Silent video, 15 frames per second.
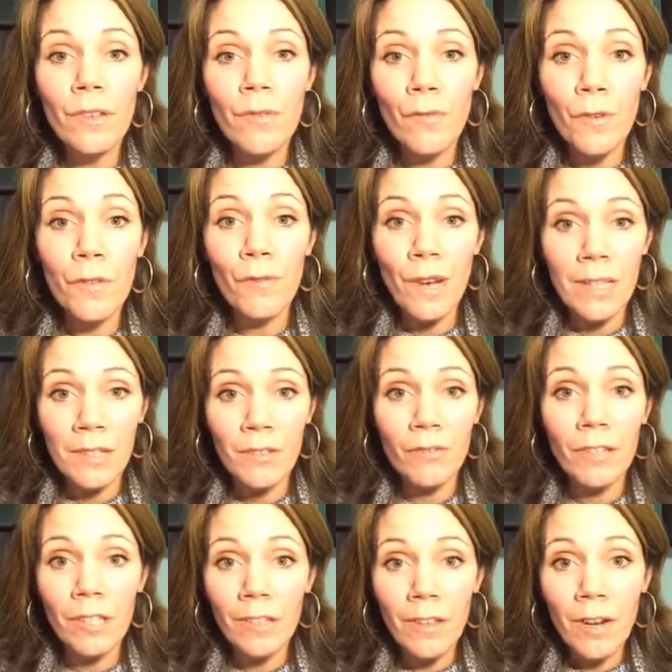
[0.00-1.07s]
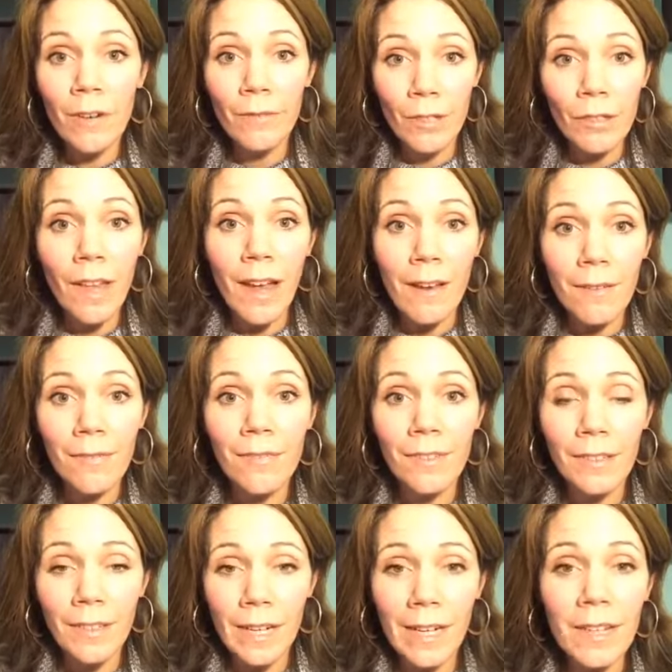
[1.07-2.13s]
for the rest of your life,
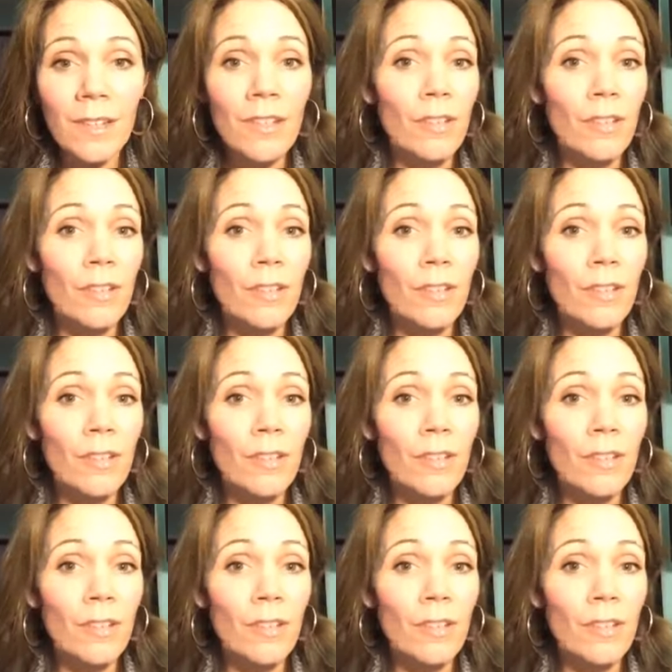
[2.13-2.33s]
right?